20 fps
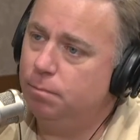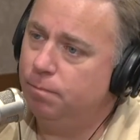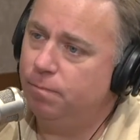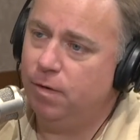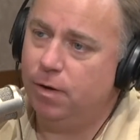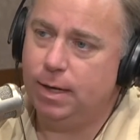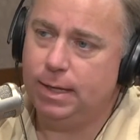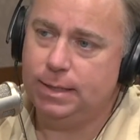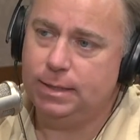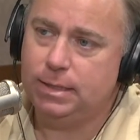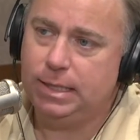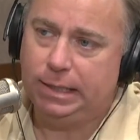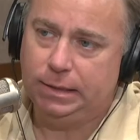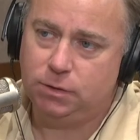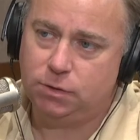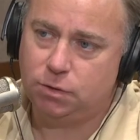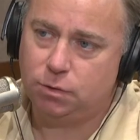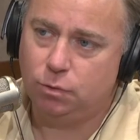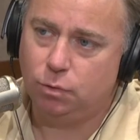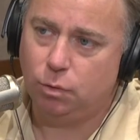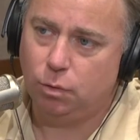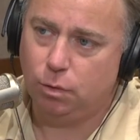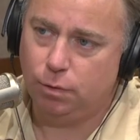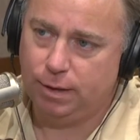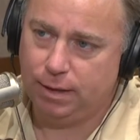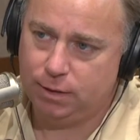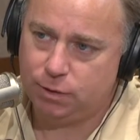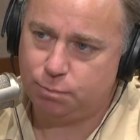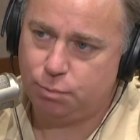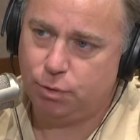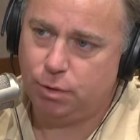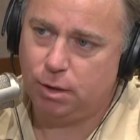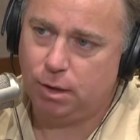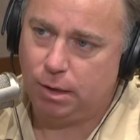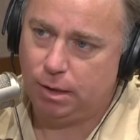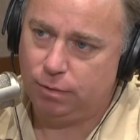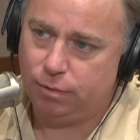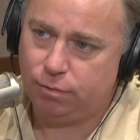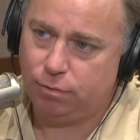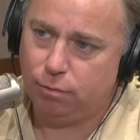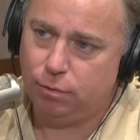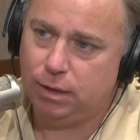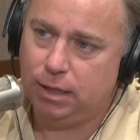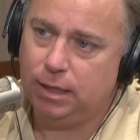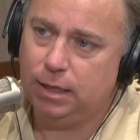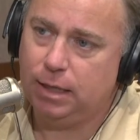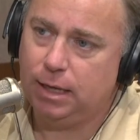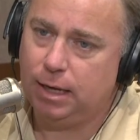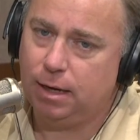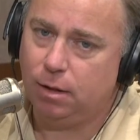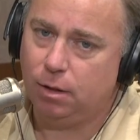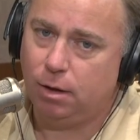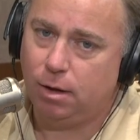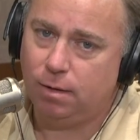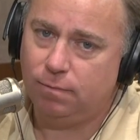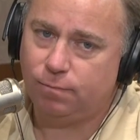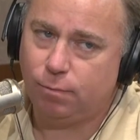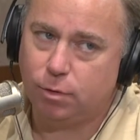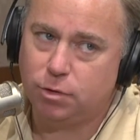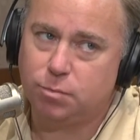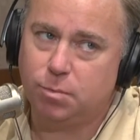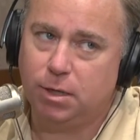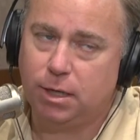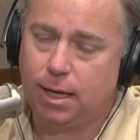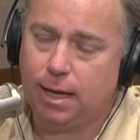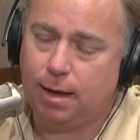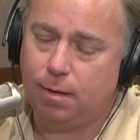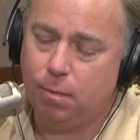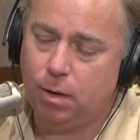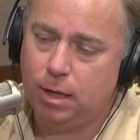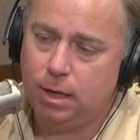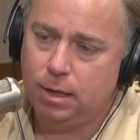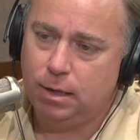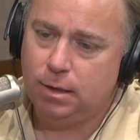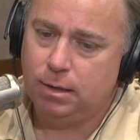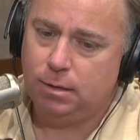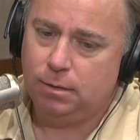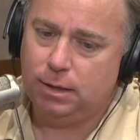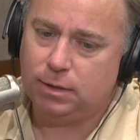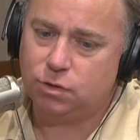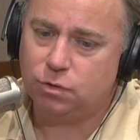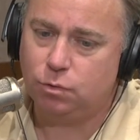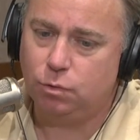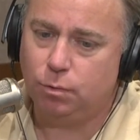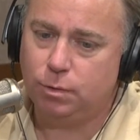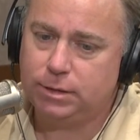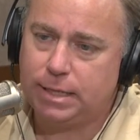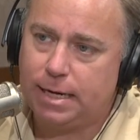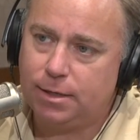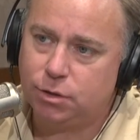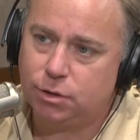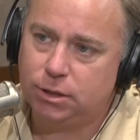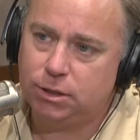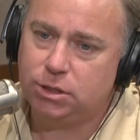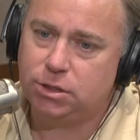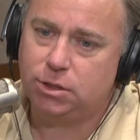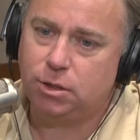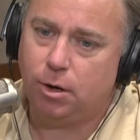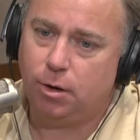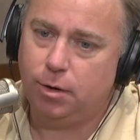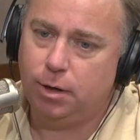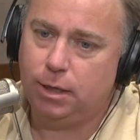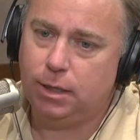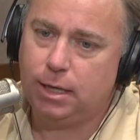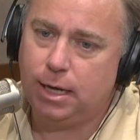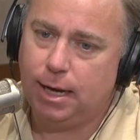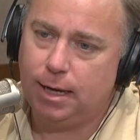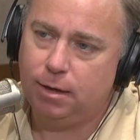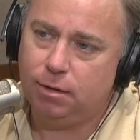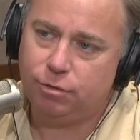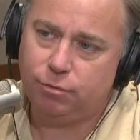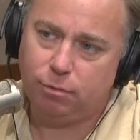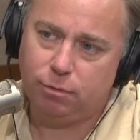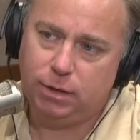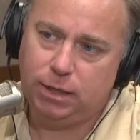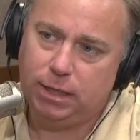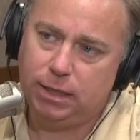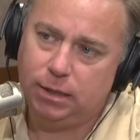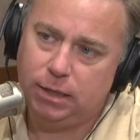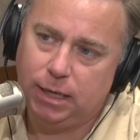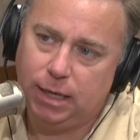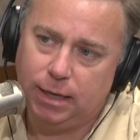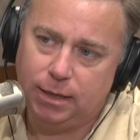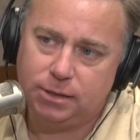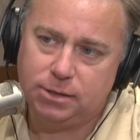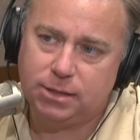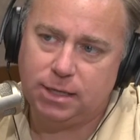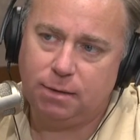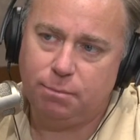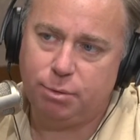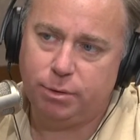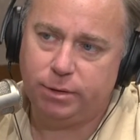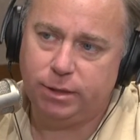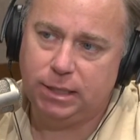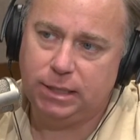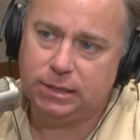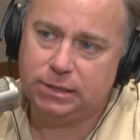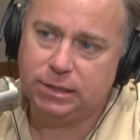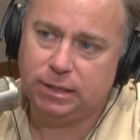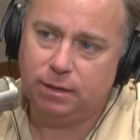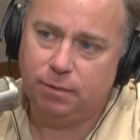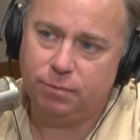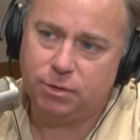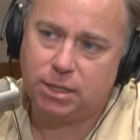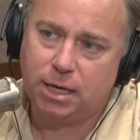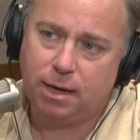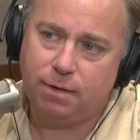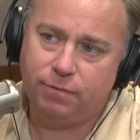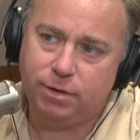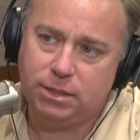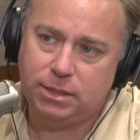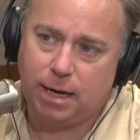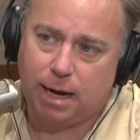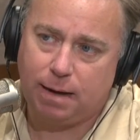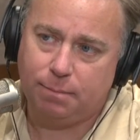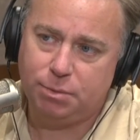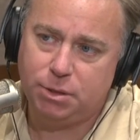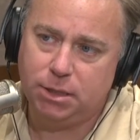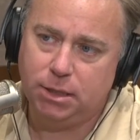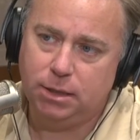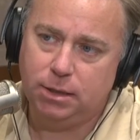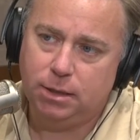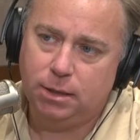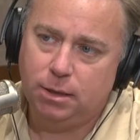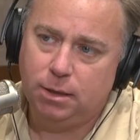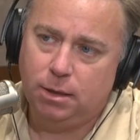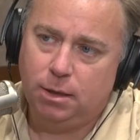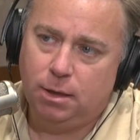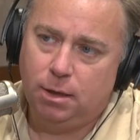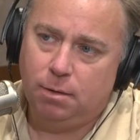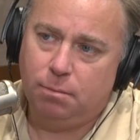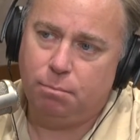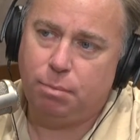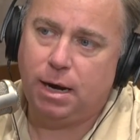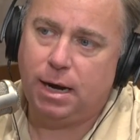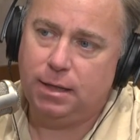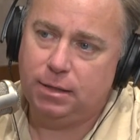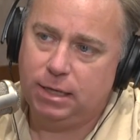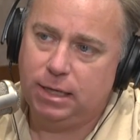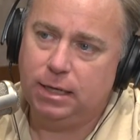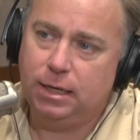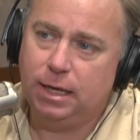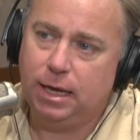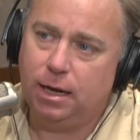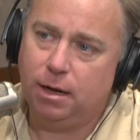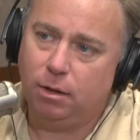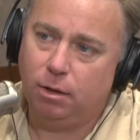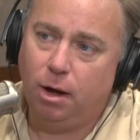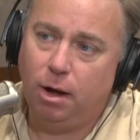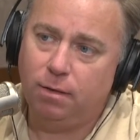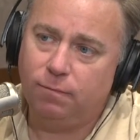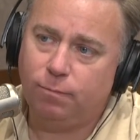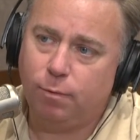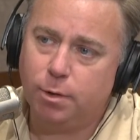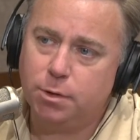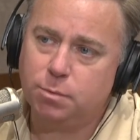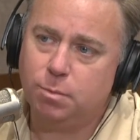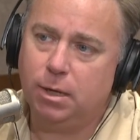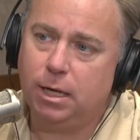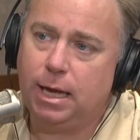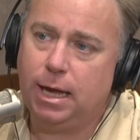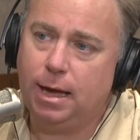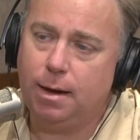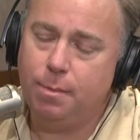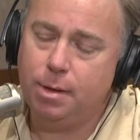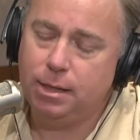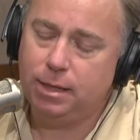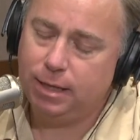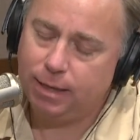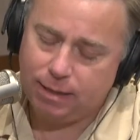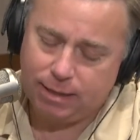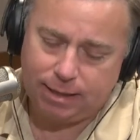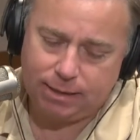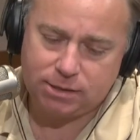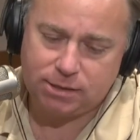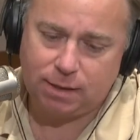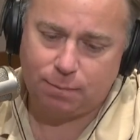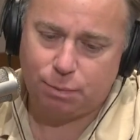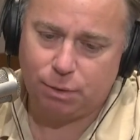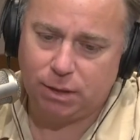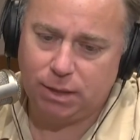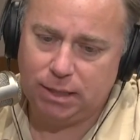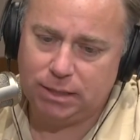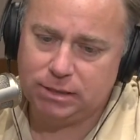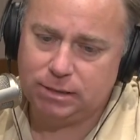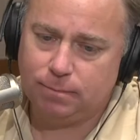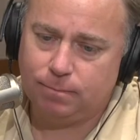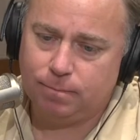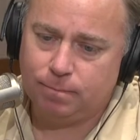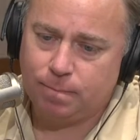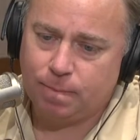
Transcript: very intense school that is put on through the Indiana Law Enforcement Academy. That school was actually started kind of through the Indiana State Police, and it was kind of adopted by the Indiana Law Enforcement Academy. And the Indiana State Police